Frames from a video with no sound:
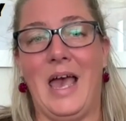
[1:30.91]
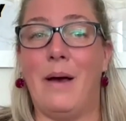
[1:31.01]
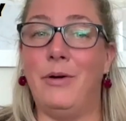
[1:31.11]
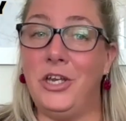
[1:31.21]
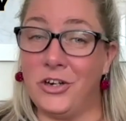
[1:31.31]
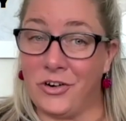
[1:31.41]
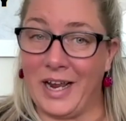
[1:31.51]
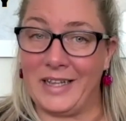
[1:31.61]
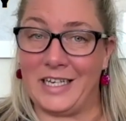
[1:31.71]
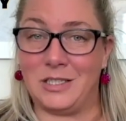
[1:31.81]
And when you
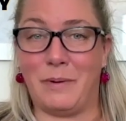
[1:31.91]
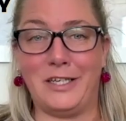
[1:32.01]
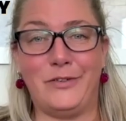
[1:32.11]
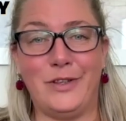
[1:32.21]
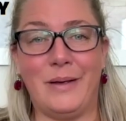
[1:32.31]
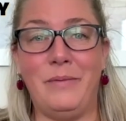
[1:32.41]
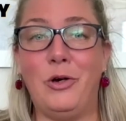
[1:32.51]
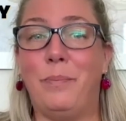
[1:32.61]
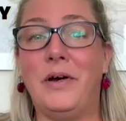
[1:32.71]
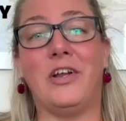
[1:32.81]
create that space for them, you're
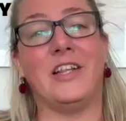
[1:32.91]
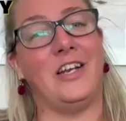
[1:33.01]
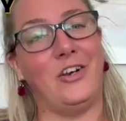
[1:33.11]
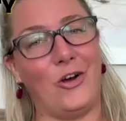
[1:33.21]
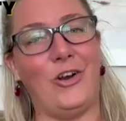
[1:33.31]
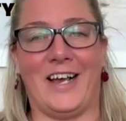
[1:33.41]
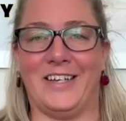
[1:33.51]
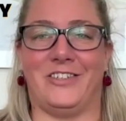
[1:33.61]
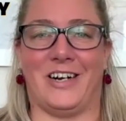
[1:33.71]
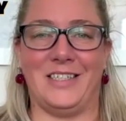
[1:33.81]
building the know, like,
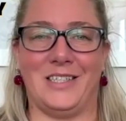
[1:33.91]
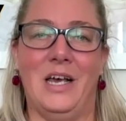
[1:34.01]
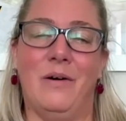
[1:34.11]
and trust,